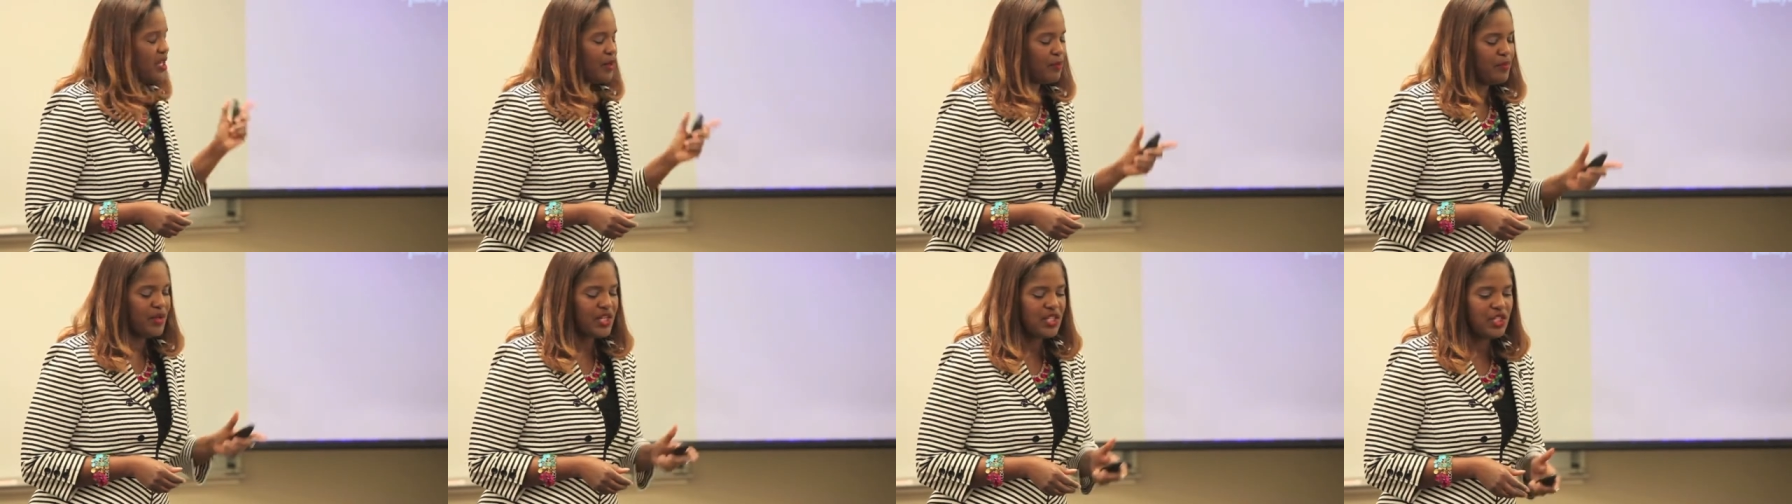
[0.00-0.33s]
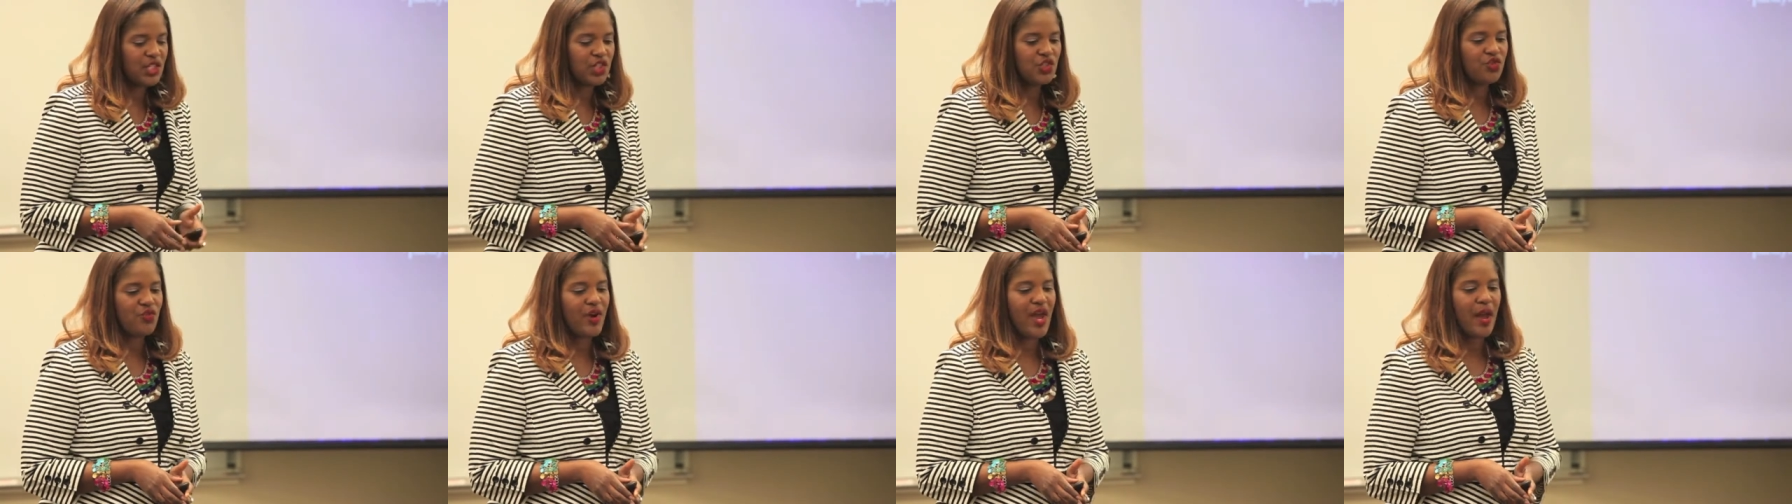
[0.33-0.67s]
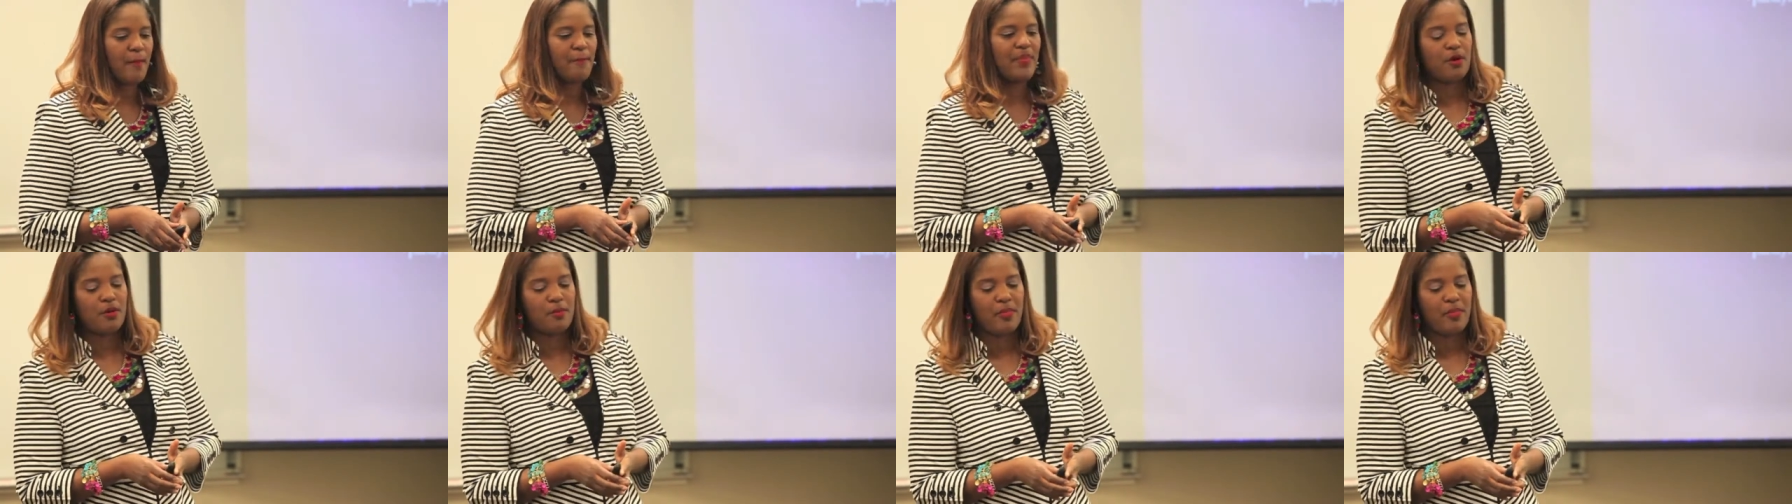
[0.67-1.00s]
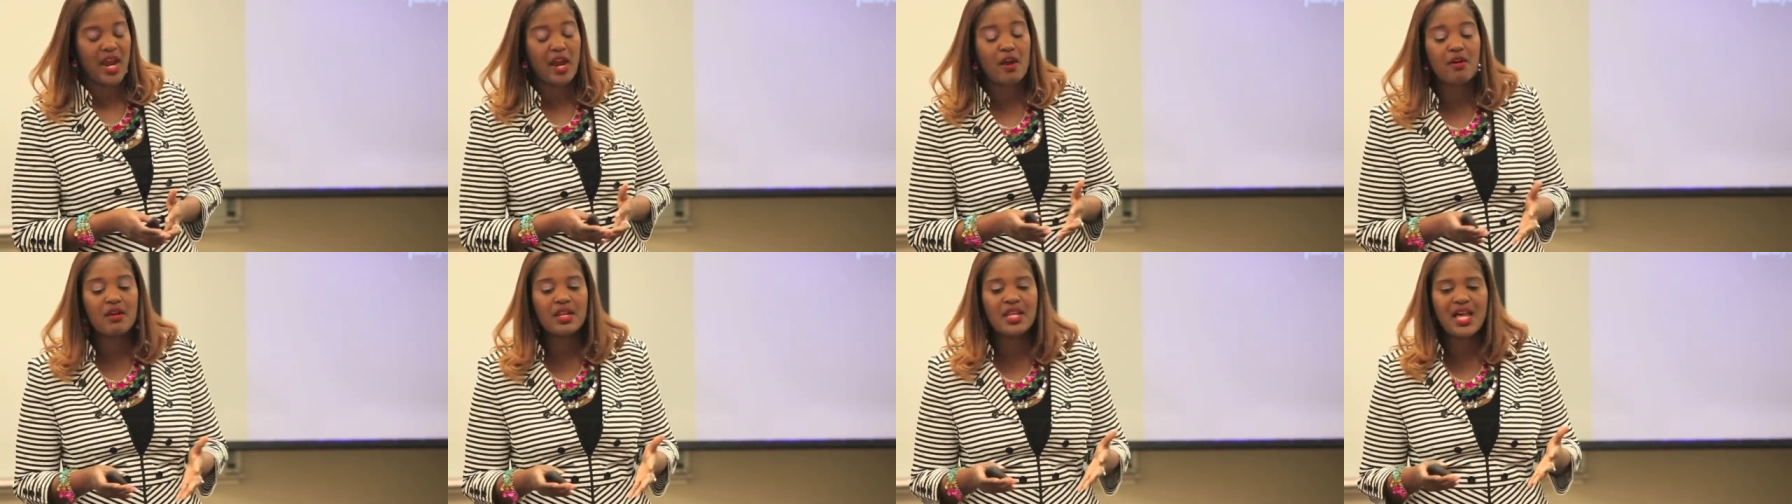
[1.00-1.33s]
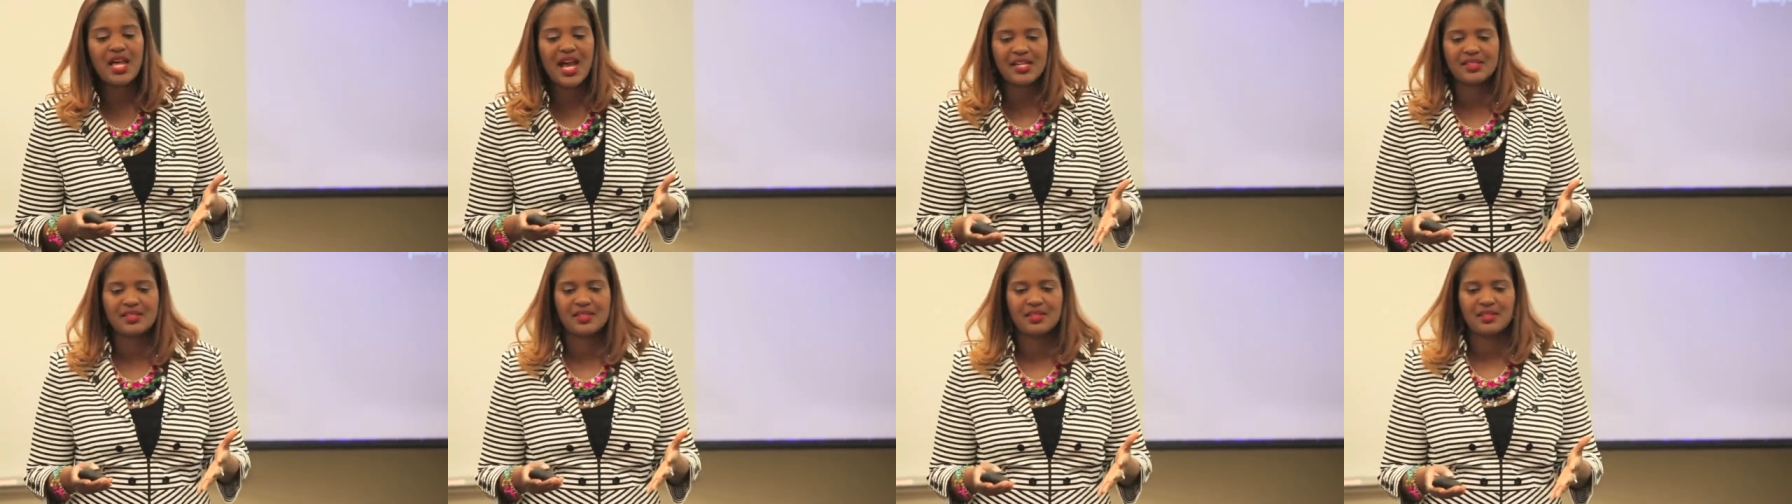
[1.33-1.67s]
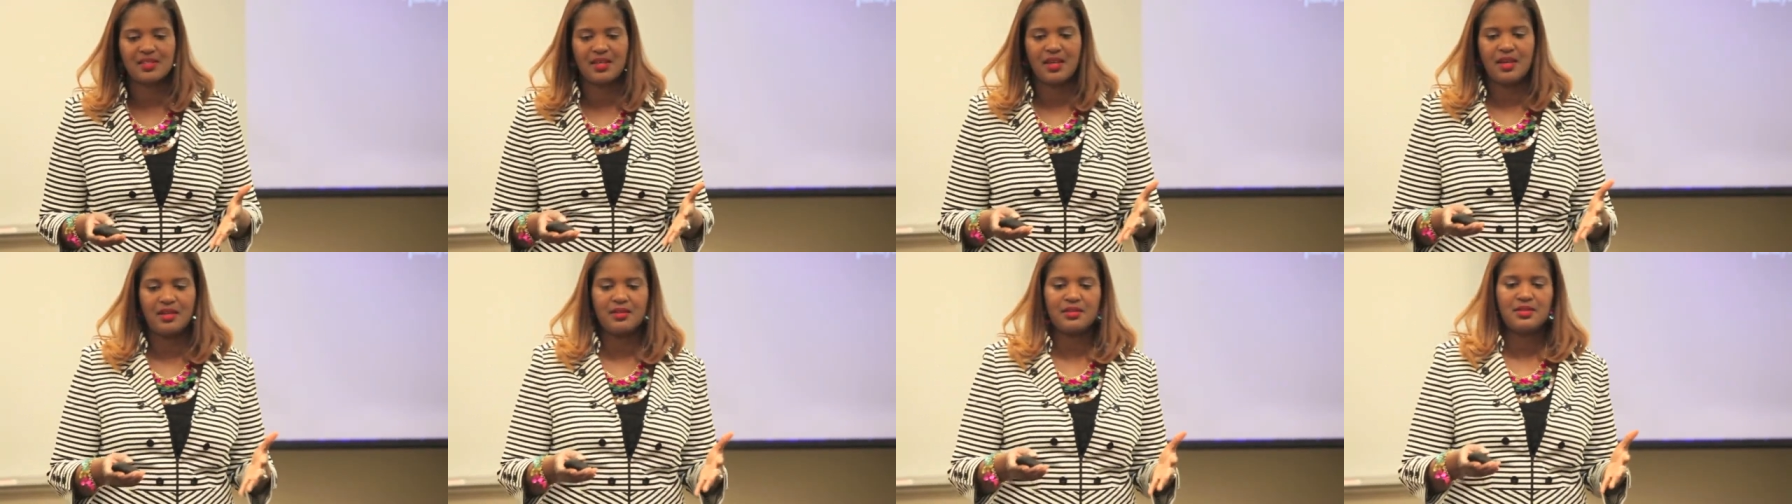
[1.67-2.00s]
opinion traffic paralyzes
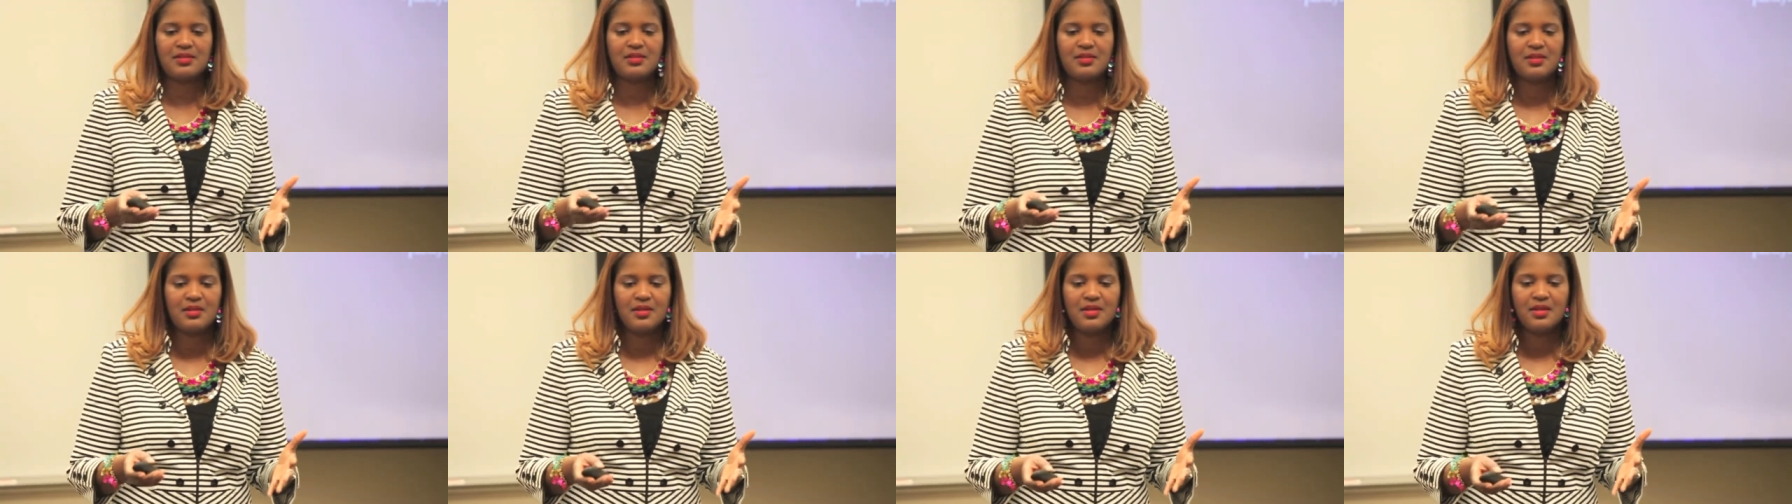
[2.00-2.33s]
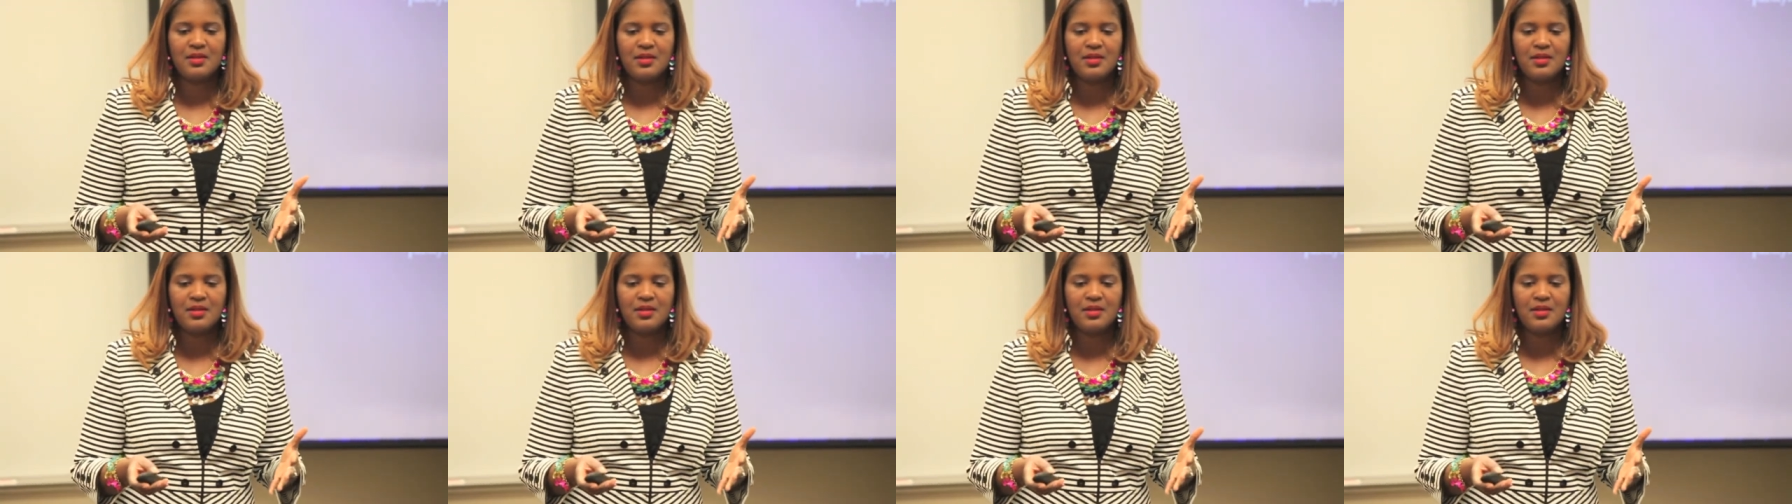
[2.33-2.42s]
us